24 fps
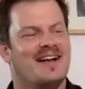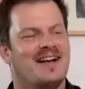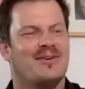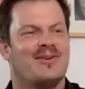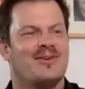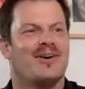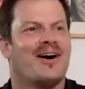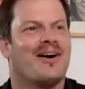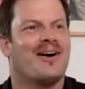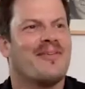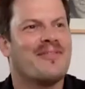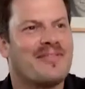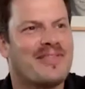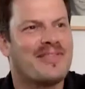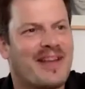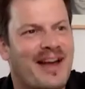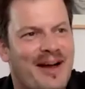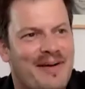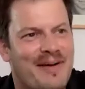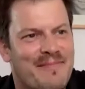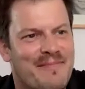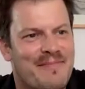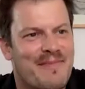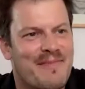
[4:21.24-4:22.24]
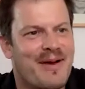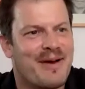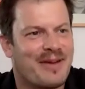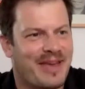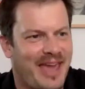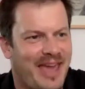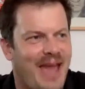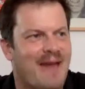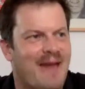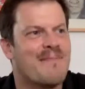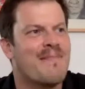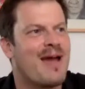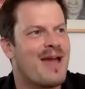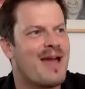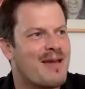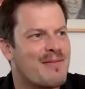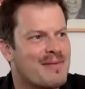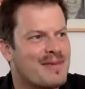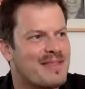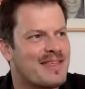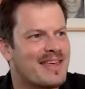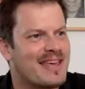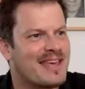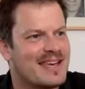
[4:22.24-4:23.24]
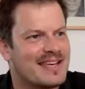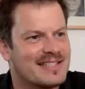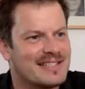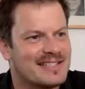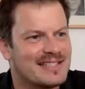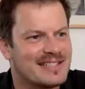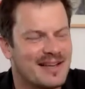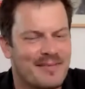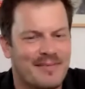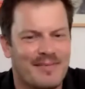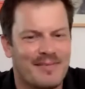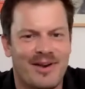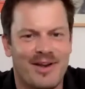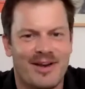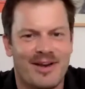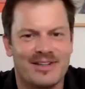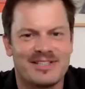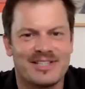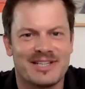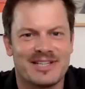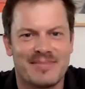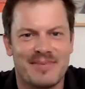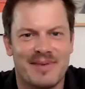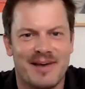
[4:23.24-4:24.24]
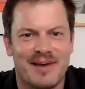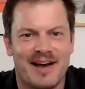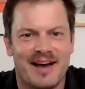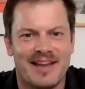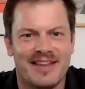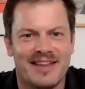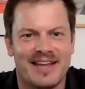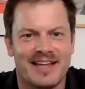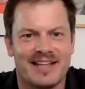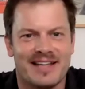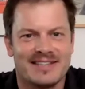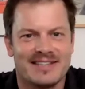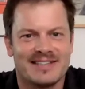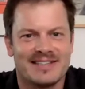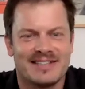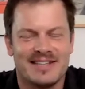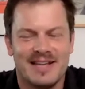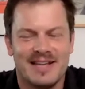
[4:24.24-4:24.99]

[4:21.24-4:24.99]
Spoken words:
Well, okay, maybe there is some logic behind that.